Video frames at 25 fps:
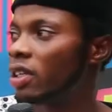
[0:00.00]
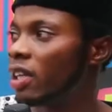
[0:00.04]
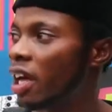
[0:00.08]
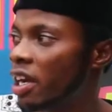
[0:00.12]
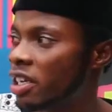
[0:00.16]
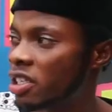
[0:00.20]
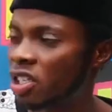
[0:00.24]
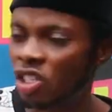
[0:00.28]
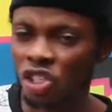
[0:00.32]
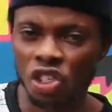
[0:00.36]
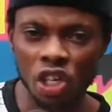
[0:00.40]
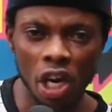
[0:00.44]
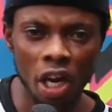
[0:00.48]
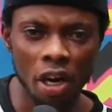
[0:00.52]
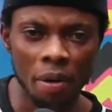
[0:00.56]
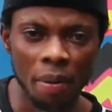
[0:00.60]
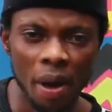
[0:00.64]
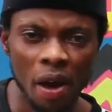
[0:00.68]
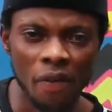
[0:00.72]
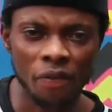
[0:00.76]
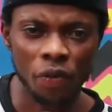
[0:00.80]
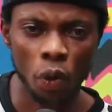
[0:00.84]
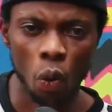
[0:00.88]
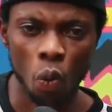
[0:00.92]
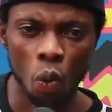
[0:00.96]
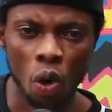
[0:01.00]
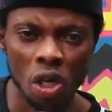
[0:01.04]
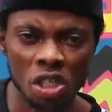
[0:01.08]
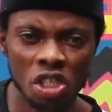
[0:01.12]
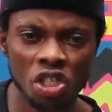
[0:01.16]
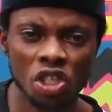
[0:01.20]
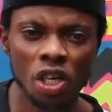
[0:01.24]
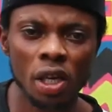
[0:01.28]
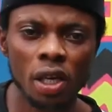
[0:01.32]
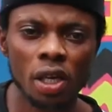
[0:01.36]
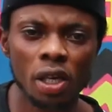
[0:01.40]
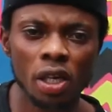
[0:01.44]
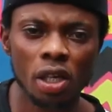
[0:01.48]
ladies and gentlemen, if you're
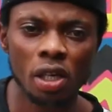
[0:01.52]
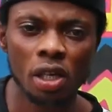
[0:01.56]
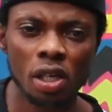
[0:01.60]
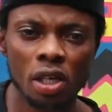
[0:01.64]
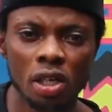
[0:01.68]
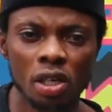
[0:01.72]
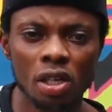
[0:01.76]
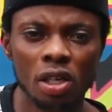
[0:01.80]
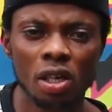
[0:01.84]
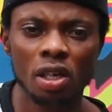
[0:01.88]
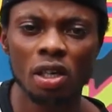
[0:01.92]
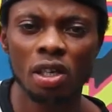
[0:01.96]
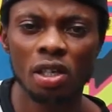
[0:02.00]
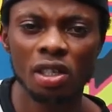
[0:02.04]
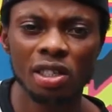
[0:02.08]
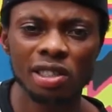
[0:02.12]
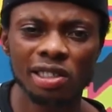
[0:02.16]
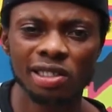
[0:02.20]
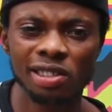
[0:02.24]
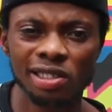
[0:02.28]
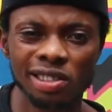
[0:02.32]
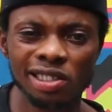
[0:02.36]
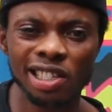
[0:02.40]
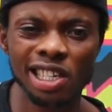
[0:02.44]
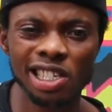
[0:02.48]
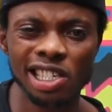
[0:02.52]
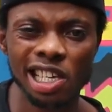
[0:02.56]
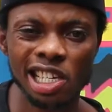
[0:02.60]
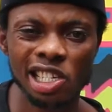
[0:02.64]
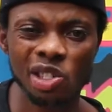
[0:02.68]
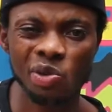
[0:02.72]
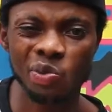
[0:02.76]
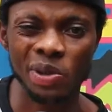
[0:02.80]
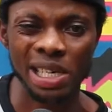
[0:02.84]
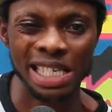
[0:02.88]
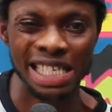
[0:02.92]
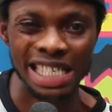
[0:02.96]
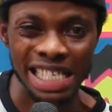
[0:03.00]
watching, this
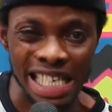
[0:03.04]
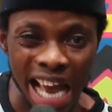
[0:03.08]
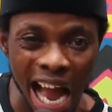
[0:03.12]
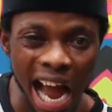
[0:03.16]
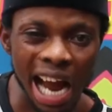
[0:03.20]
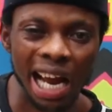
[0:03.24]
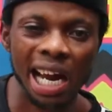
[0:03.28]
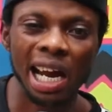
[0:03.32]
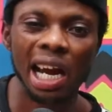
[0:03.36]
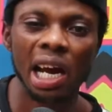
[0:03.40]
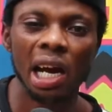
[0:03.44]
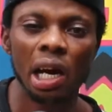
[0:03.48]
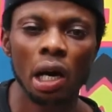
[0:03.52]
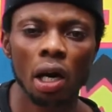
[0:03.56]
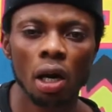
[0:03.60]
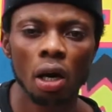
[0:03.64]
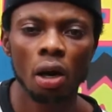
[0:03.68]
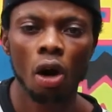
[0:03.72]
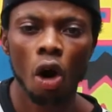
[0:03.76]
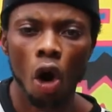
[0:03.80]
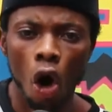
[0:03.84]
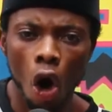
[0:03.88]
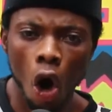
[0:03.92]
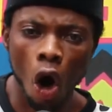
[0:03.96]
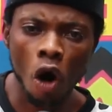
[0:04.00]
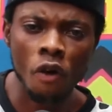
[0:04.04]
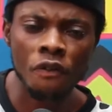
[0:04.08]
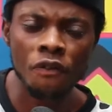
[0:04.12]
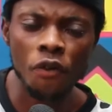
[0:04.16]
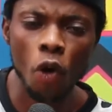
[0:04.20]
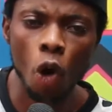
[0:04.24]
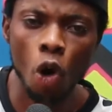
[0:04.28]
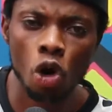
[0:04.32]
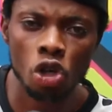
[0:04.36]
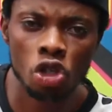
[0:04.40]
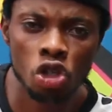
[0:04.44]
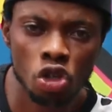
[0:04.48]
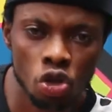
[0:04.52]
is Razak
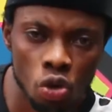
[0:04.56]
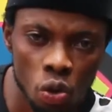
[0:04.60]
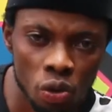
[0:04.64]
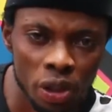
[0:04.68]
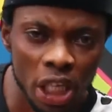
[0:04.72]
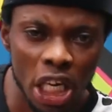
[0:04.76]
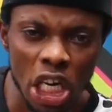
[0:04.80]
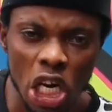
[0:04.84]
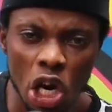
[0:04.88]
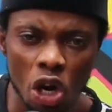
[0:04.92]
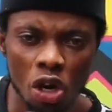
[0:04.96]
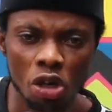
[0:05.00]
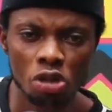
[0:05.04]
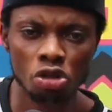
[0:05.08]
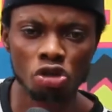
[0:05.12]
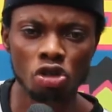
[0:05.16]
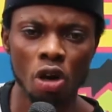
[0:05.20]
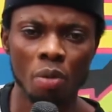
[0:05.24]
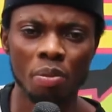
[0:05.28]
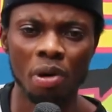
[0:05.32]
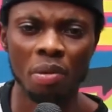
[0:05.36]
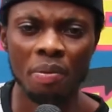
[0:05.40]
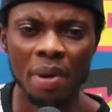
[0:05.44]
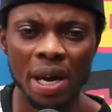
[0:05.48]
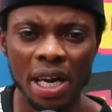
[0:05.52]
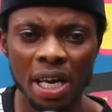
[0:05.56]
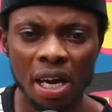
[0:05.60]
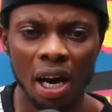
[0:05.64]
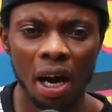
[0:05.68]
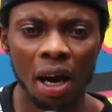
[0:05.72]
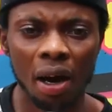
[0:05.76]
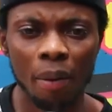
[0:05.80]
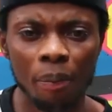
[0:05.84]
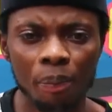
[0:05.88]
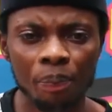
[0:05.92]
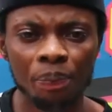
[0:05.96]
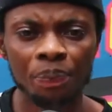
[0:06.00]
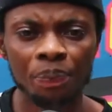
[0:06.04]
of Osun, the local troublemaker.